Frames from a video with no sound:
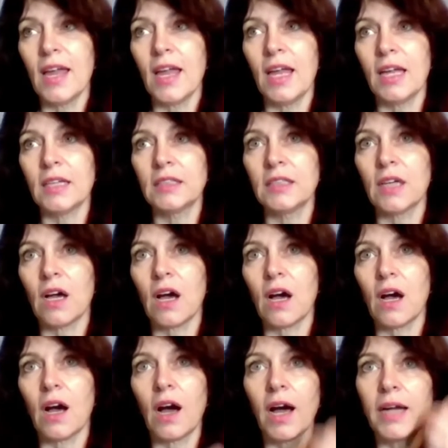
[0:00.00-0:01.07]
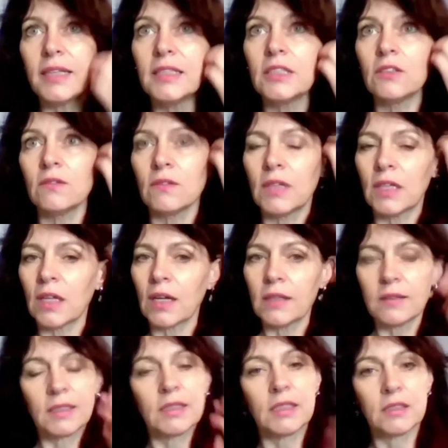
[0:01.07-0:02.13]
And I didn't
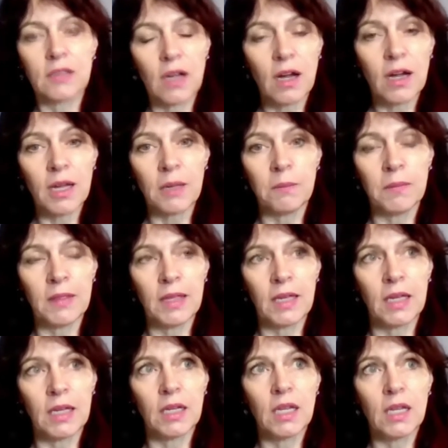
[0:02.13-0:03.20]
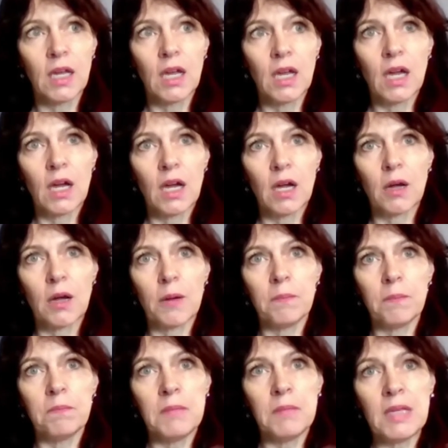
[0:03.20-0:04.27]
realize at the time that
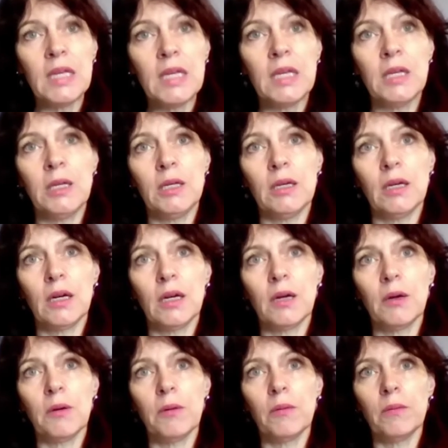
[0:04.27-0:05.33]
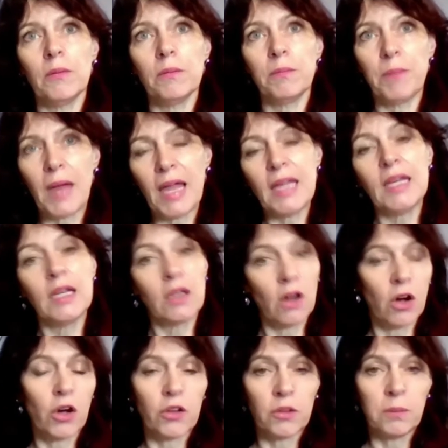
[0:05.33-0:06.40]
me paying
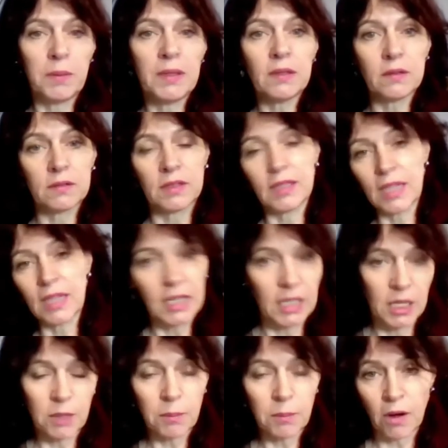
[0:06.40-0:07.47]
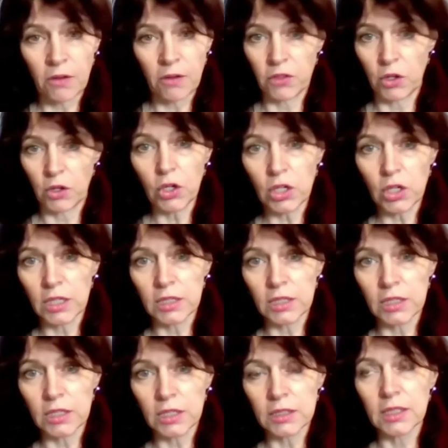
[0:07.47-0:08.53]
all the bills and letting him off the
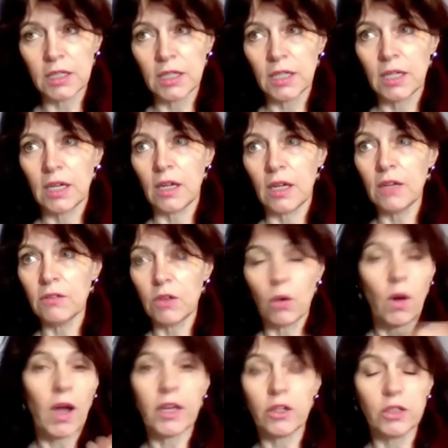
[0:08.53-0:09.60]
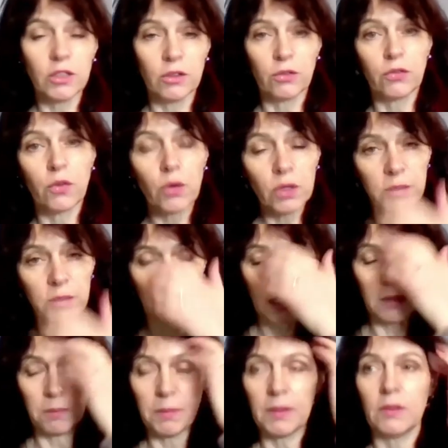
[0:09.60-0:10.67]
hook, even though I couldn't afford to pay
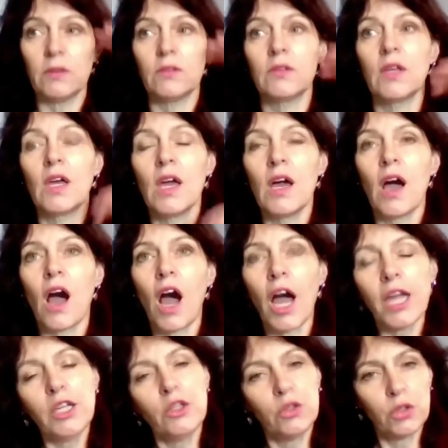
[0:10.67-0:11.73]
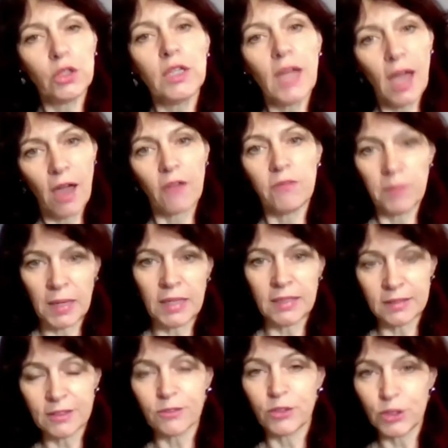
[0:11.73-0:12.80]
the bills, I could have made a
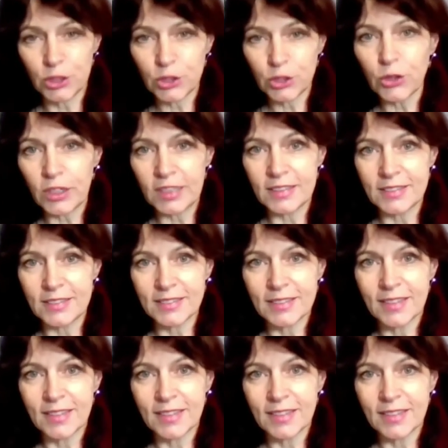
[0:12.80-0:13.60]
different choice.